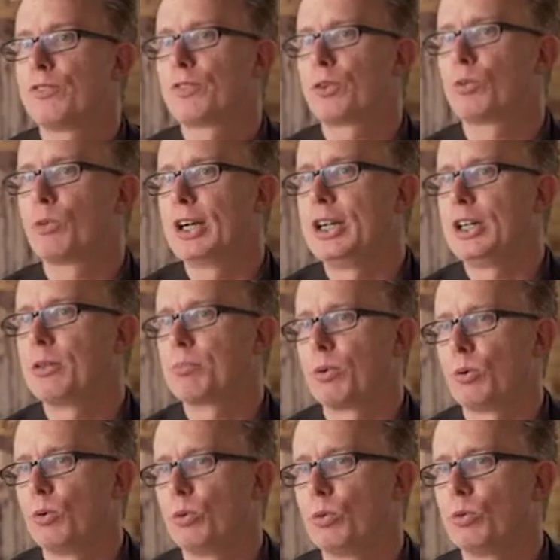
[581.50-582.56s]
for reading
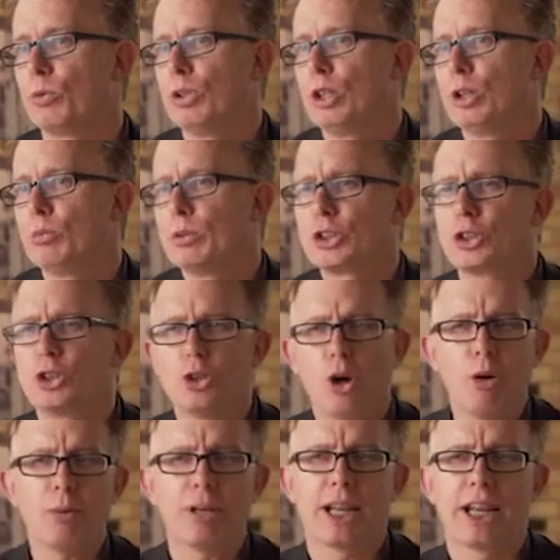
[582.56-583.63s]
Paul, which
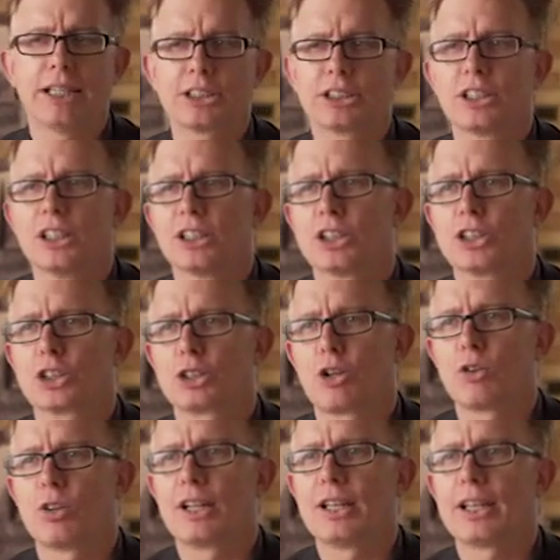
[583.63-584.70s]
dominates the
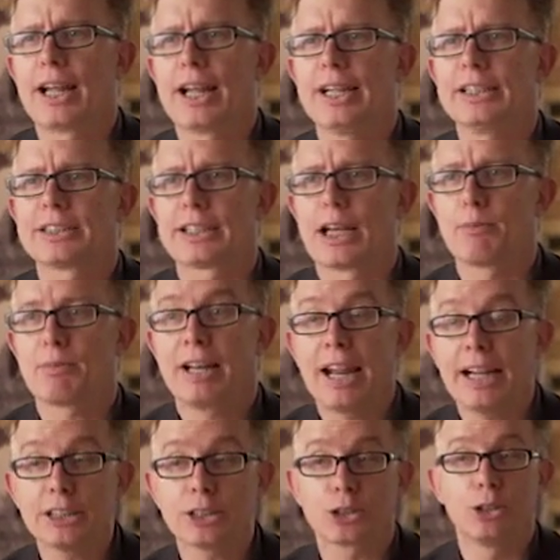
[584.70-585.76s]
scholarly landscape and
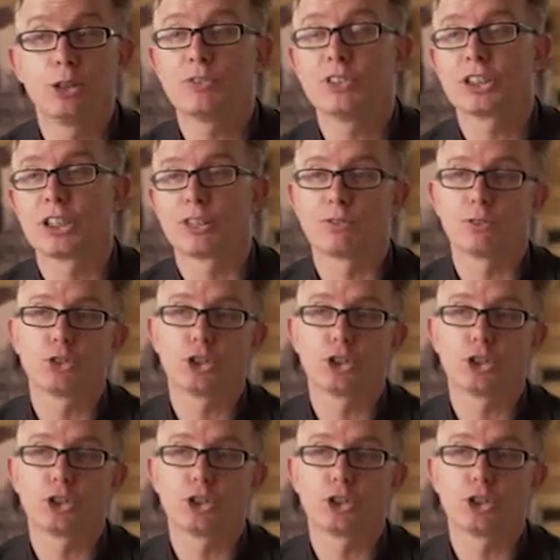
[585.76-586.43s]
has so for several